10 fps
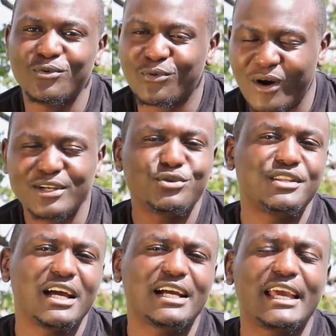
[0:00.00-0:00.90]
want to
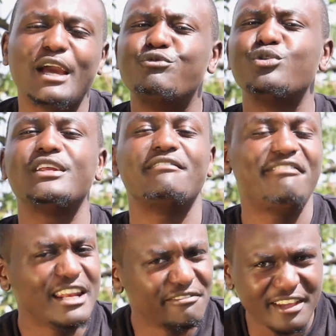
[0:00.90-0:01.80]
thank everyone in a
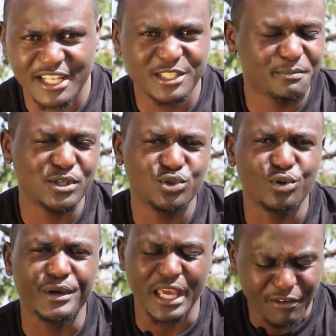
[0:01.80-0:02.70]
very, very
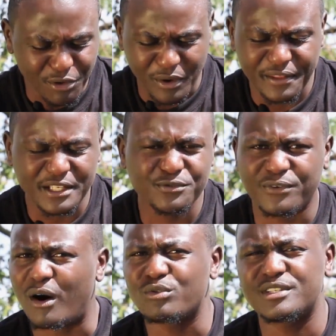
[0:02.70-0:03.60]
special way. Everyone that
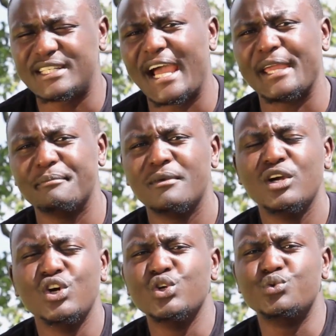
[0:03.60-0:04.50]
found time
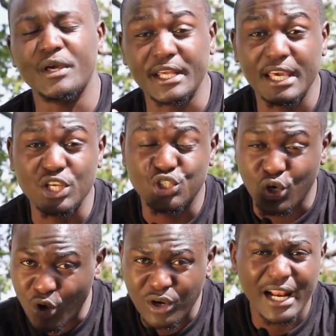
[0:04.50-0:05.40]
to engage
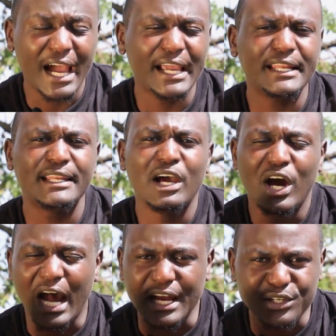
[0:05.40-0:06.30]
online
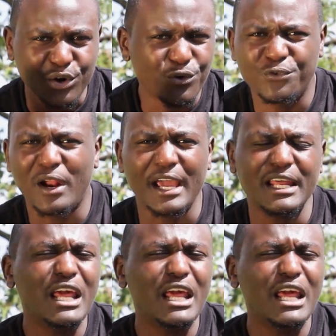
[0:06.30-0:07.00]
and offline.